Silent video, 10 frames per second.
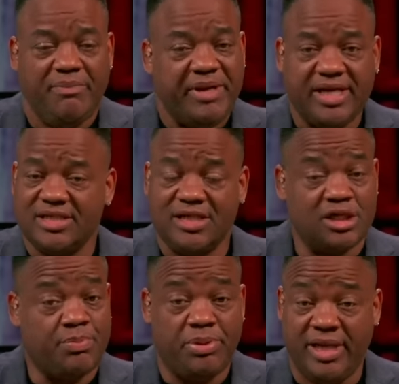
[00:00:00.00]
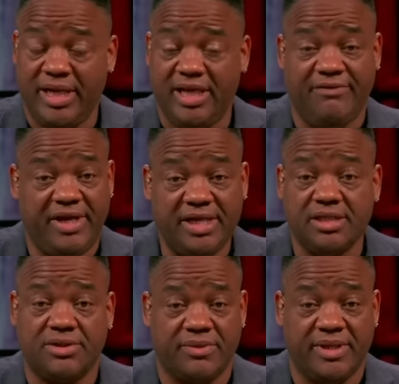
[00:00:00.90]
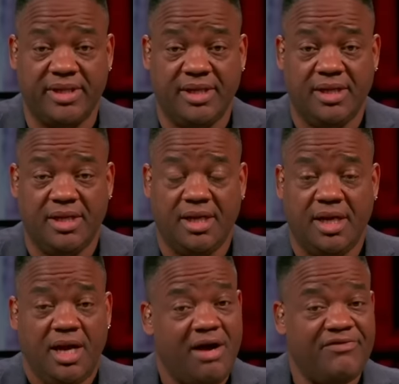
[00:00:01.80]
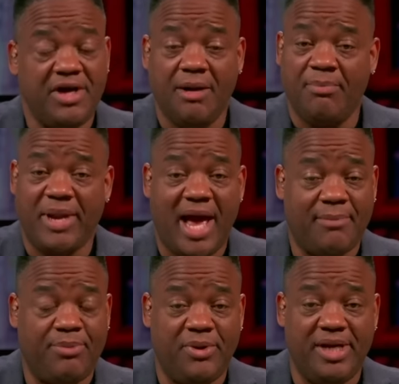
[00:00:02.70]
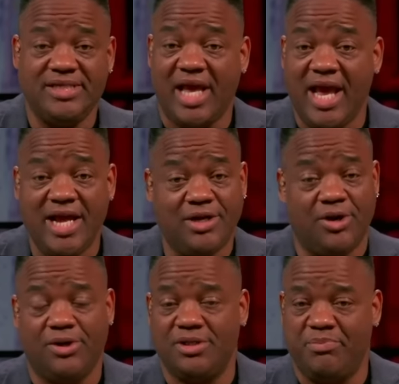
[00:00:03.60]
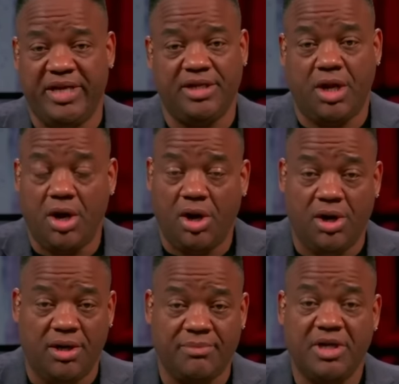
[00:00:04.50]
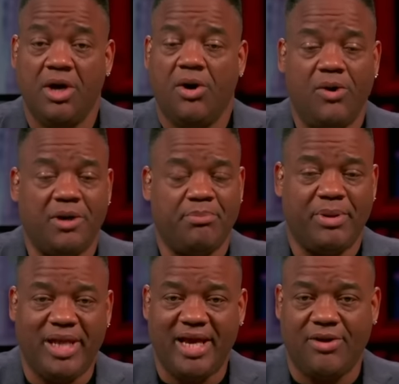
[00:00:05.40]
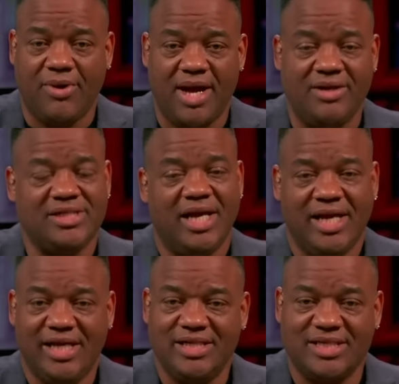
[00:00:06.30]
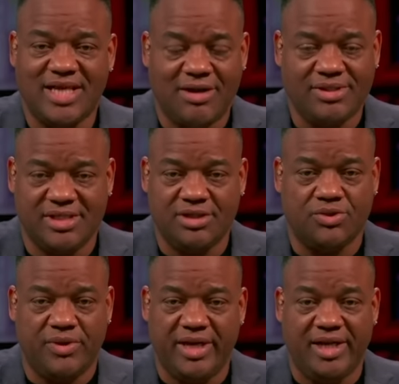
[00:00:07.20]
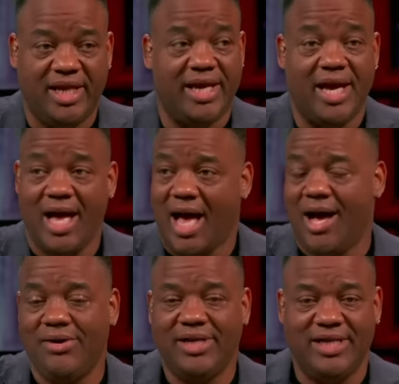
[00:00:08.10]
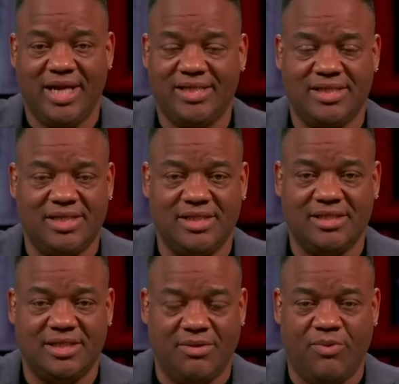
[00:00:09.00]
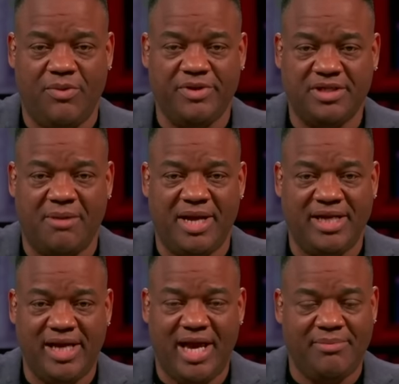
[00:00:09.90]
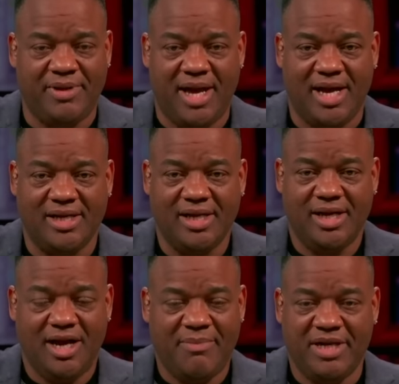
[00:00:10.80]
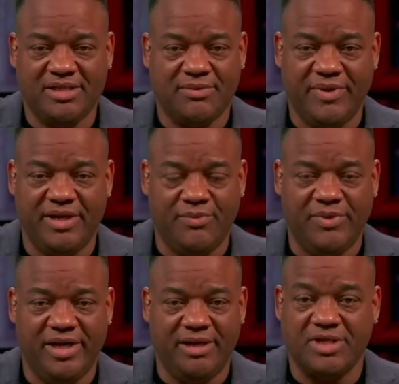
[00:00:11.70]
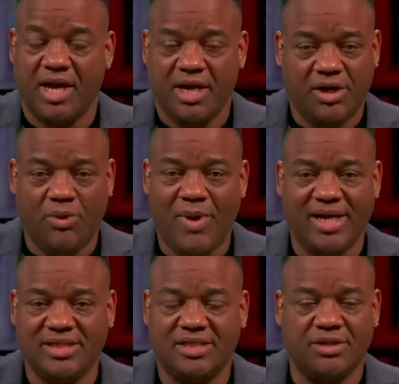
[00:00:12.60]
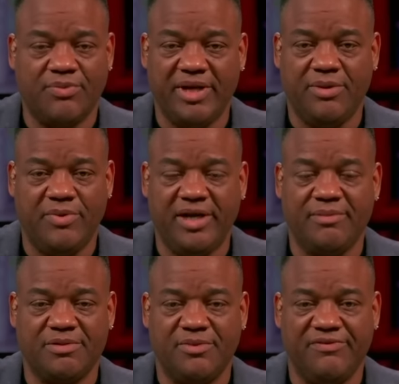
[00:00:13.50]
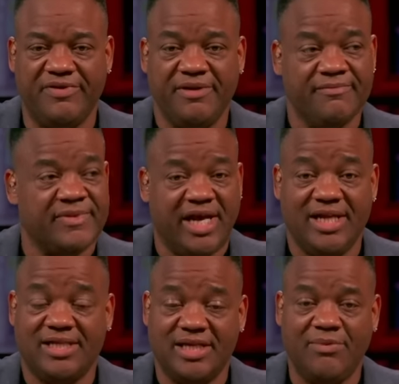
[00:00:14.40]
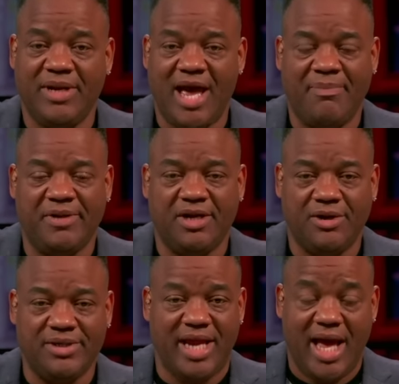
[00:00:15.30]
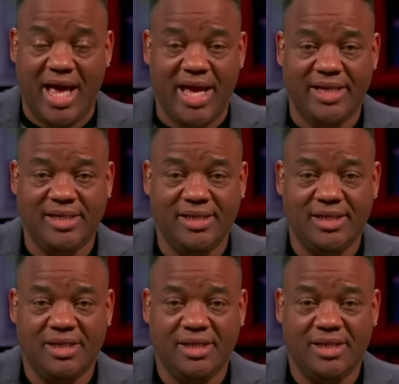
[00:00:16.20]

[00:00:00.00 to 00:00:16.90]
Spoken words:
Because there's plenty of history of young black boys and girls being harmed on playgrounds in South Central LA. I'll connect it to this, what we're talking about in the A block, about Serena Williams. Go watch the Serena Williams movie and see what happened to her dad.